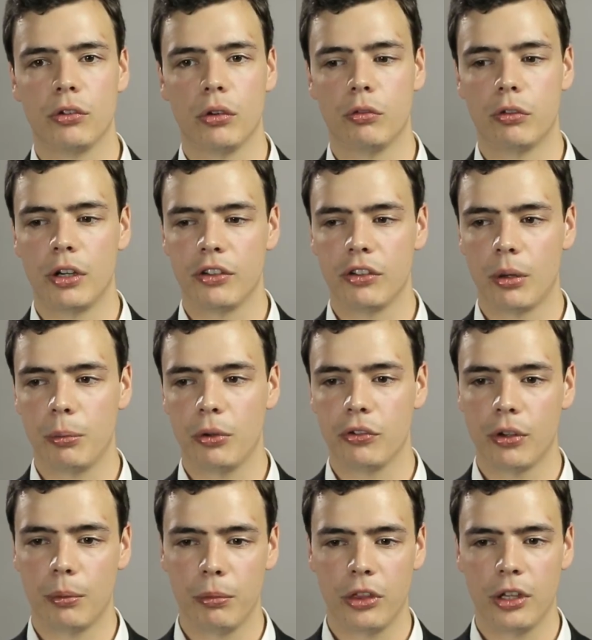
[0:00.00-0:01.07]
So for example,
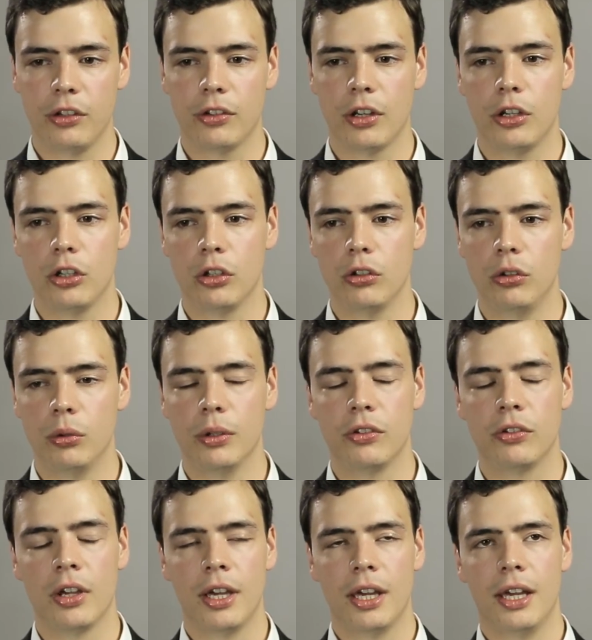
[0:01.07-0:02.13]
some things that you could do is,